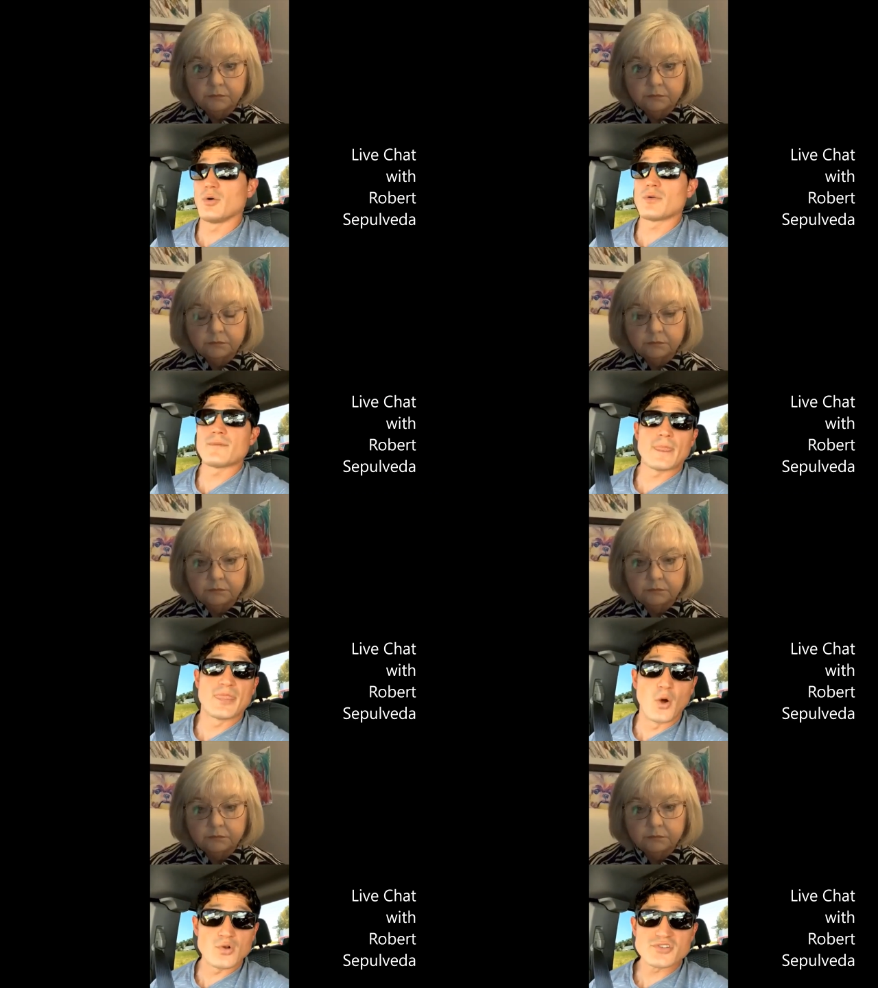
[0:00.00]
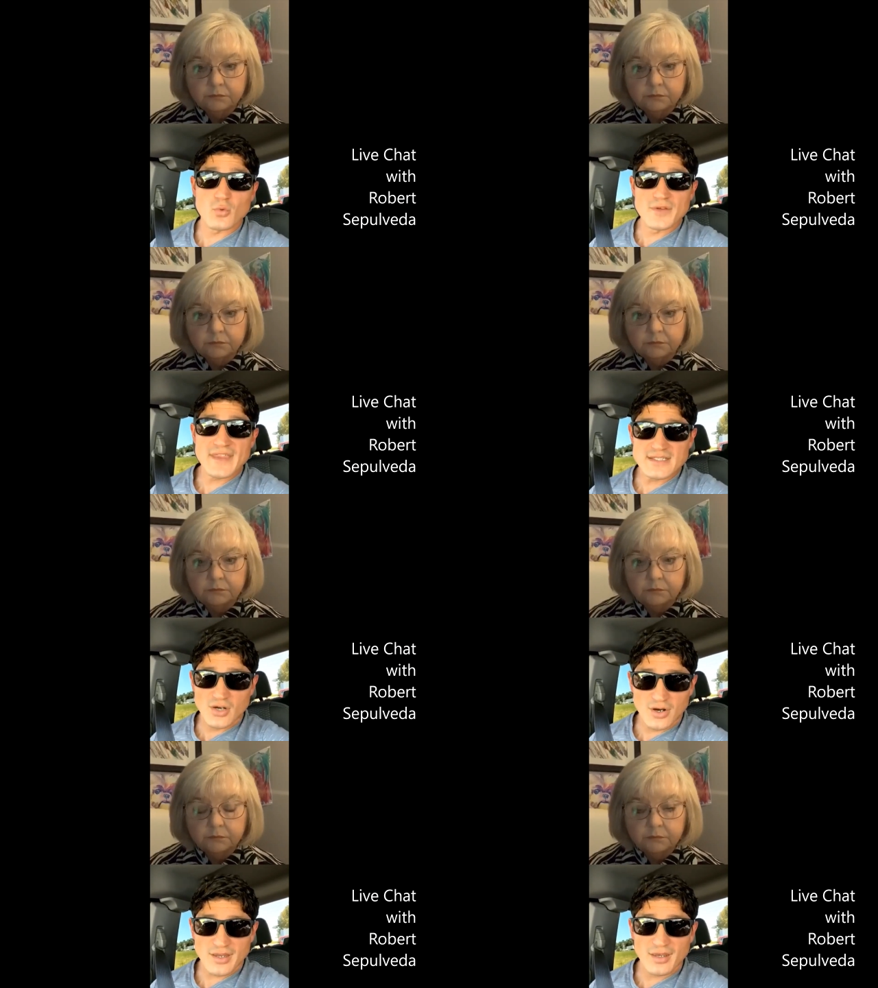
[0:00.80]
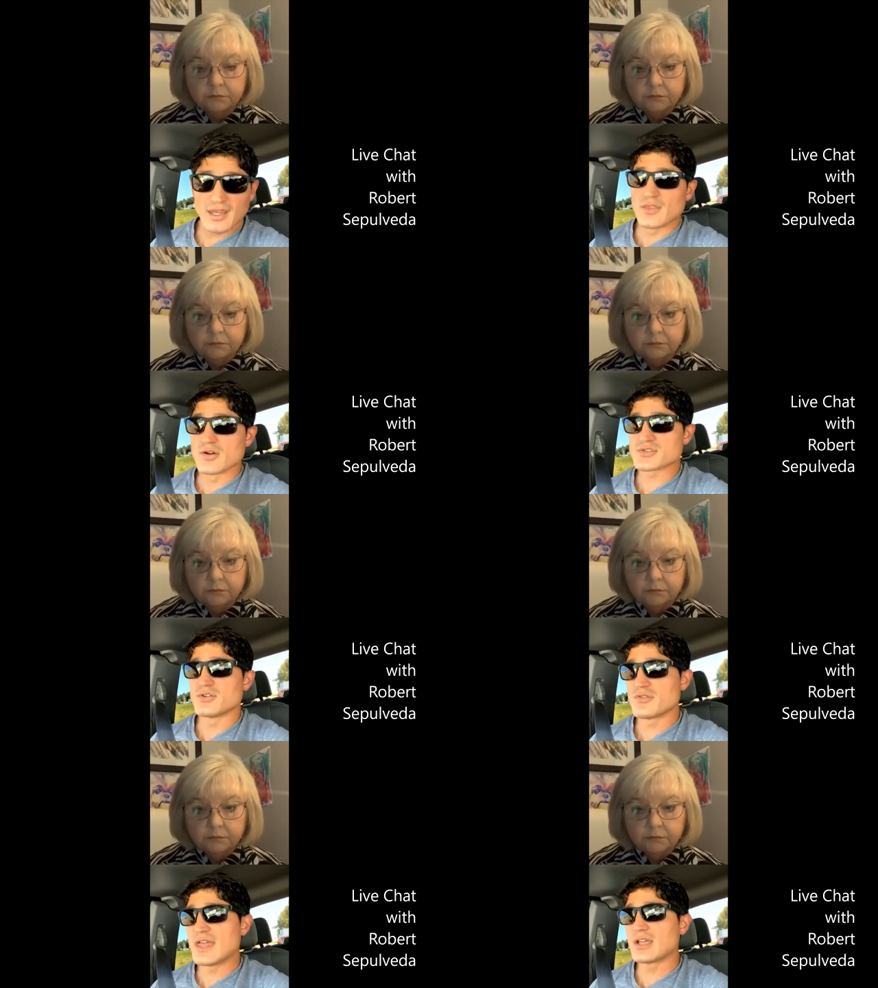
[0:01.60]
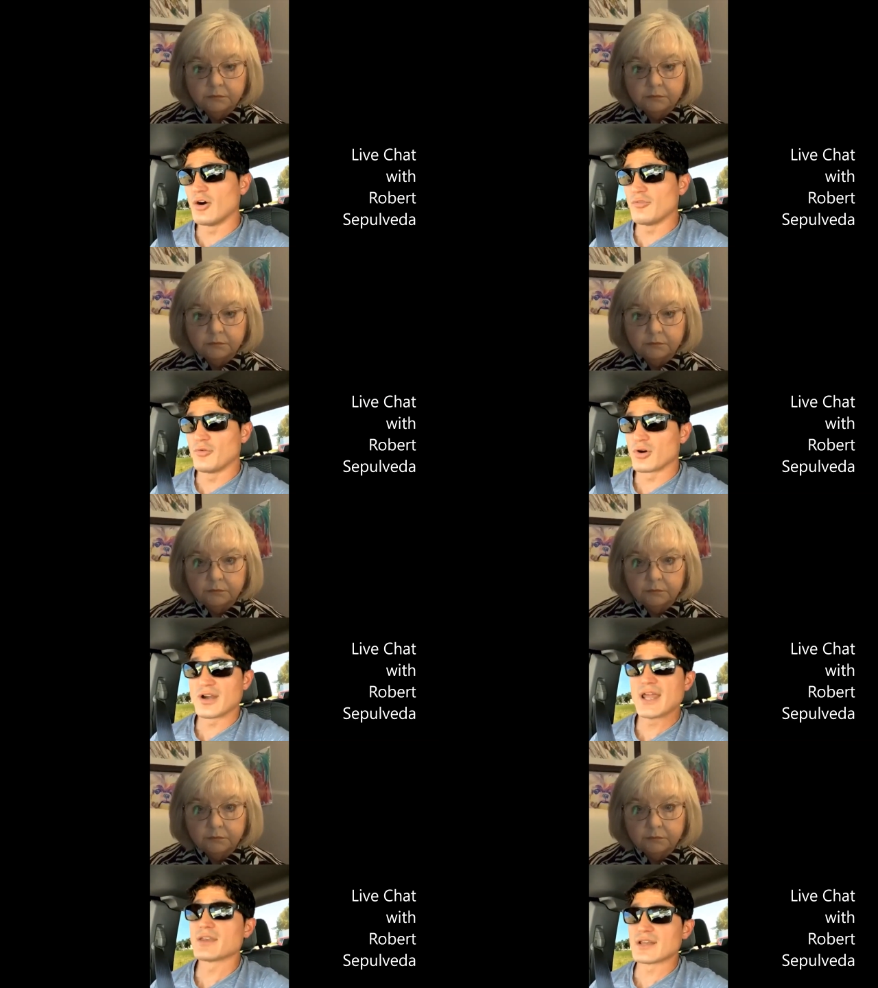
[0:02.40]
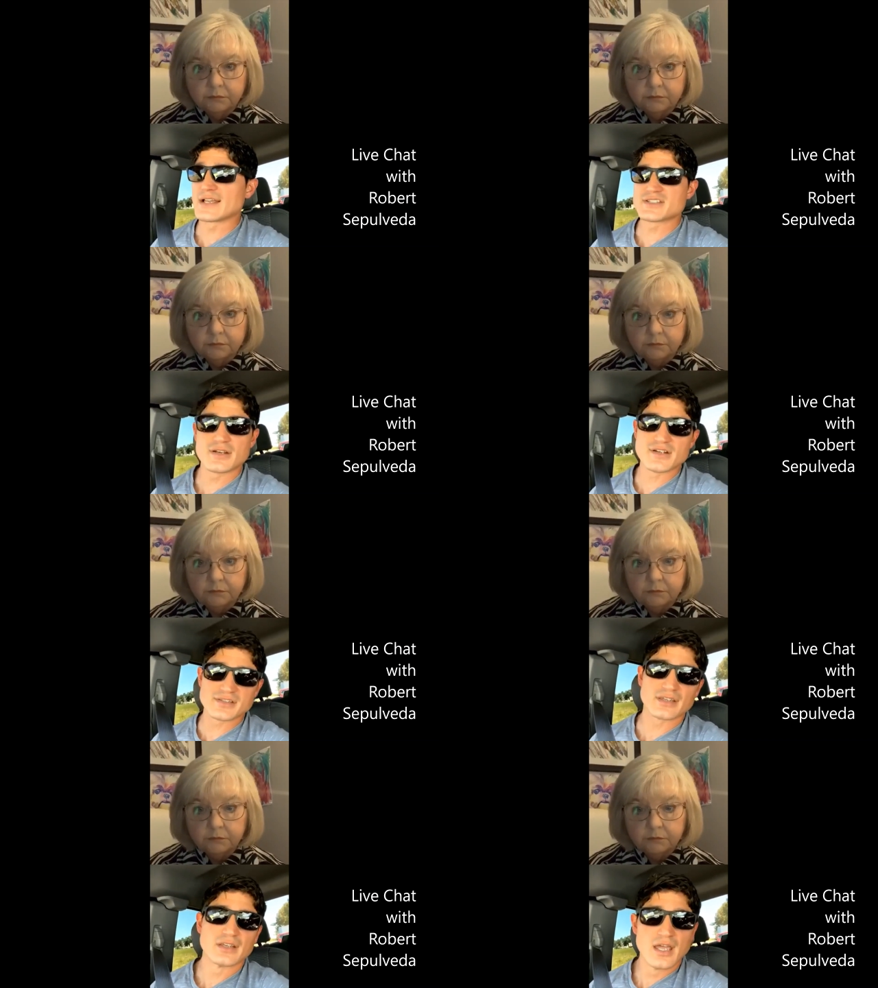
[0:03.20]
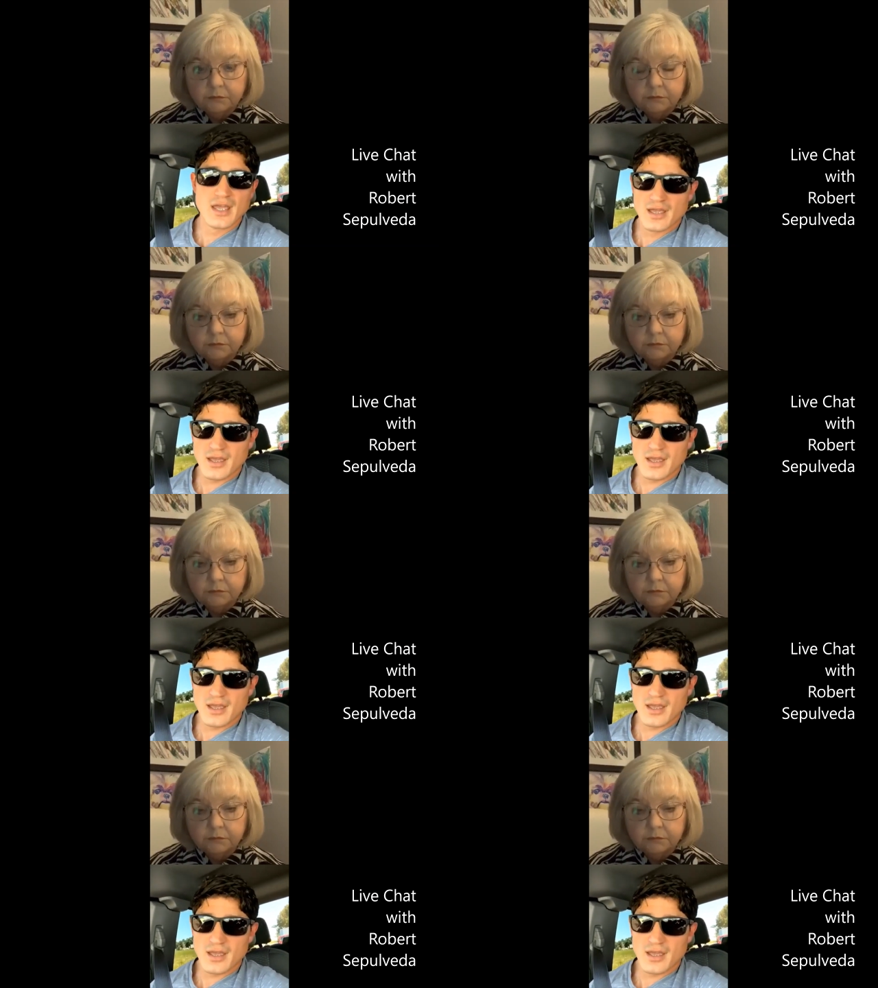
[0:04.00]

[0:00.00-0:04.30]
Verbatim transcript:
Speaker 1: those are what they target and those are who they go for and like seriously like